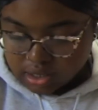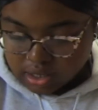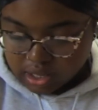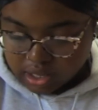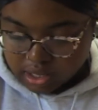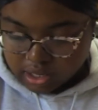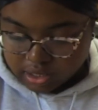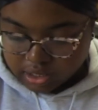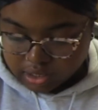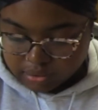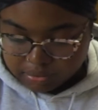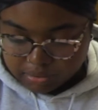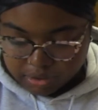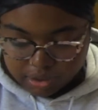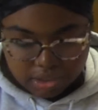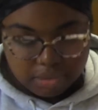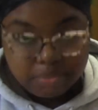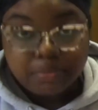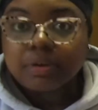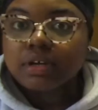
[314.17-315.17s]
And I'm
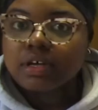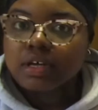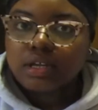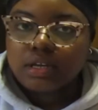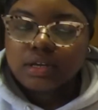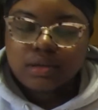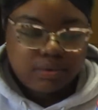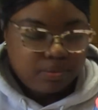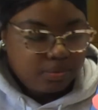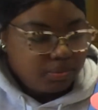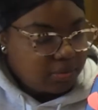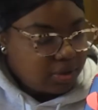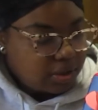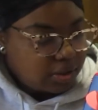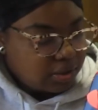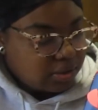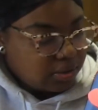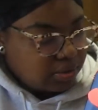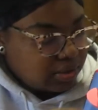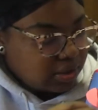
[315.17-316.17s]
gonna put
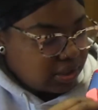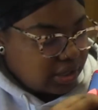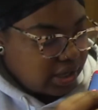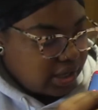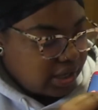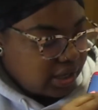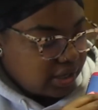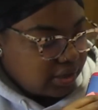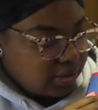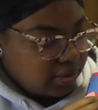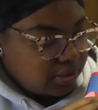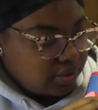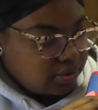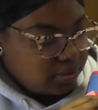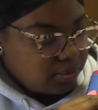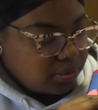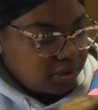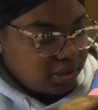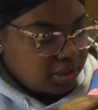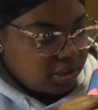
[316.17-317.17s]
1 googly eye
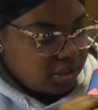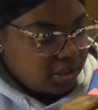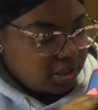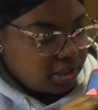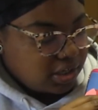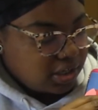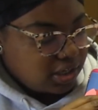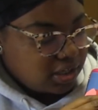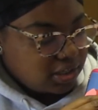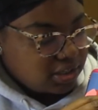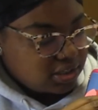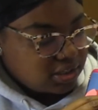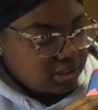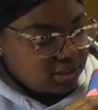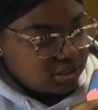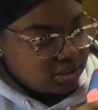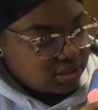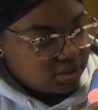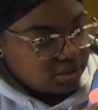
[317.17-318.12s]
on one of the dots.